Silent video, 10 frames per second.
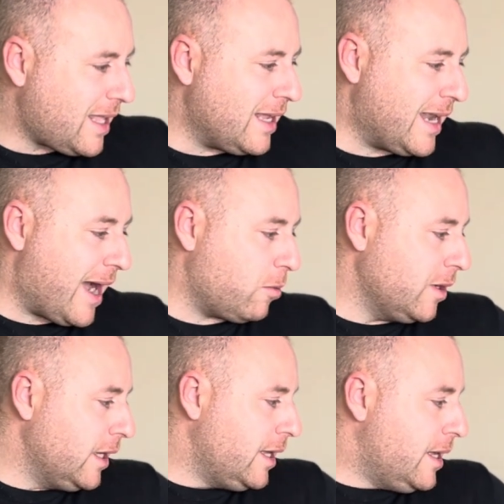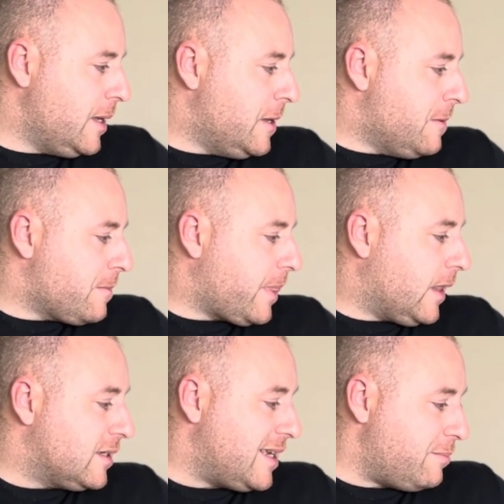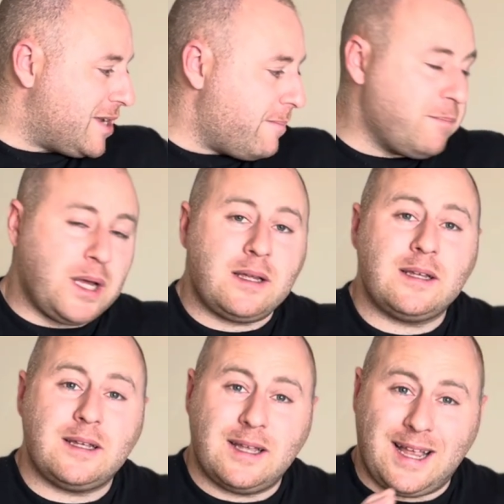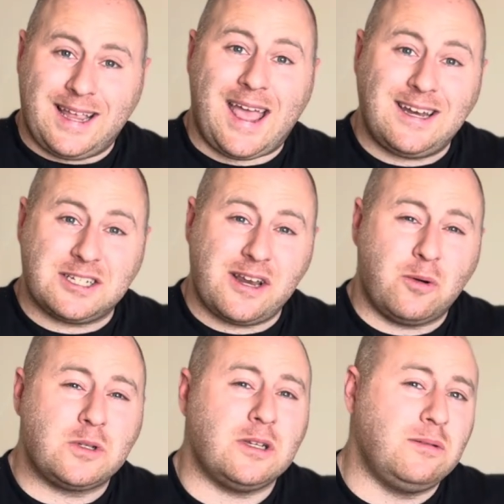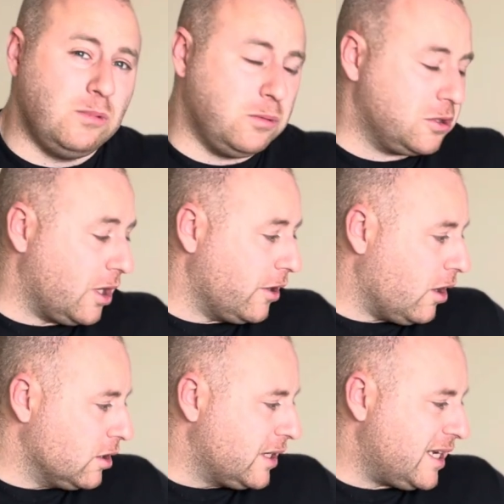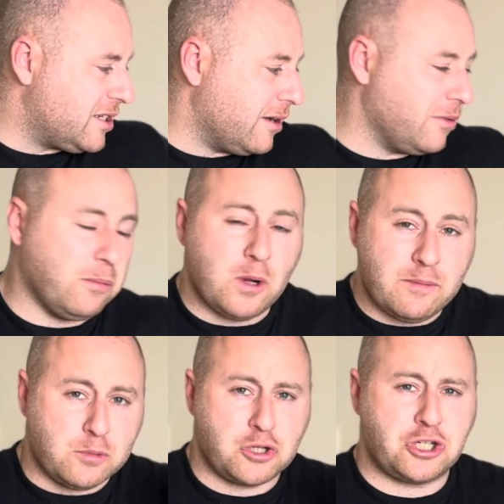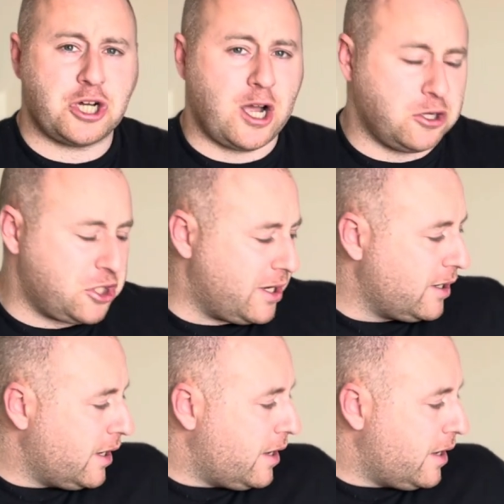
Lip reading: Now, September, again, as noted, we was on holiday, so there weren't much charging.